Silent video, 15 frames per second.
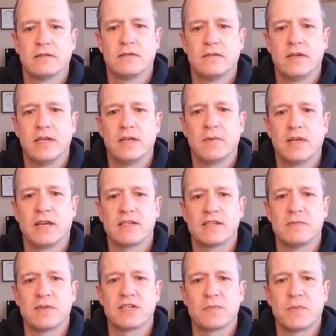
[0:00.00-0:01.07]
Hey, we got
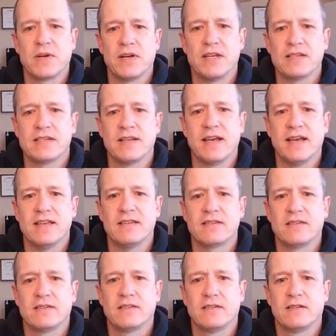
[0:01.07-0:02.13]
some experience.
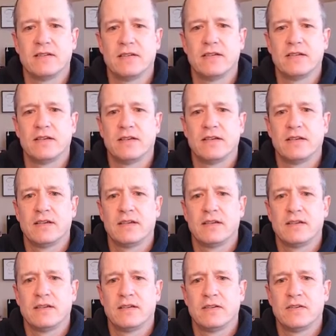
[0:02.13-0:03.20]
Nice.
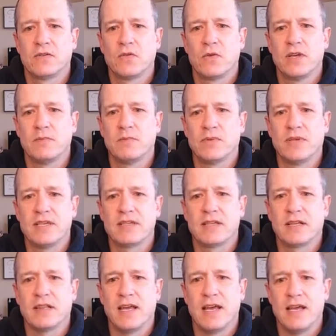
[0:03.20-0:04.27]
Go ahead and place
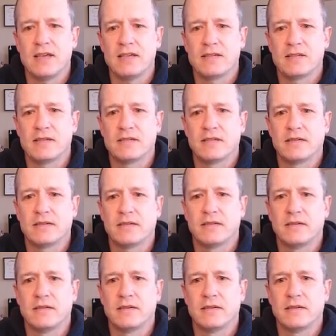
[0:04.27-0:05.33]
the glass
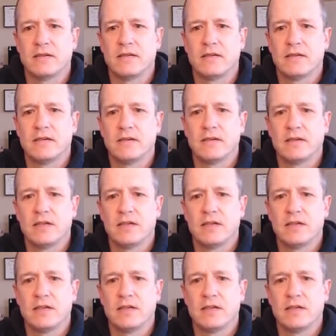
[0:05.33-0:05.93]
in